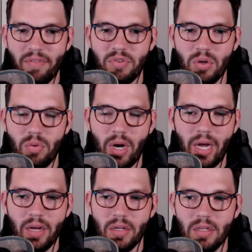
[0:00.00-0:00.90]
a
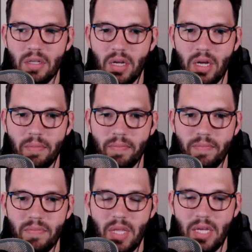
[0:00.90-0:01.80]
while,
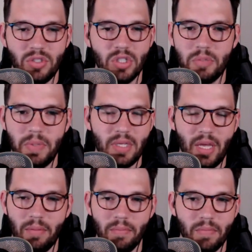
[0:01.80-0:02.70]
it just
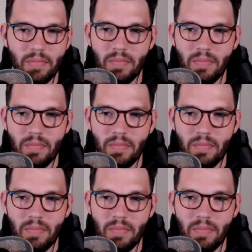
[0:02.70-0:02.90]
became,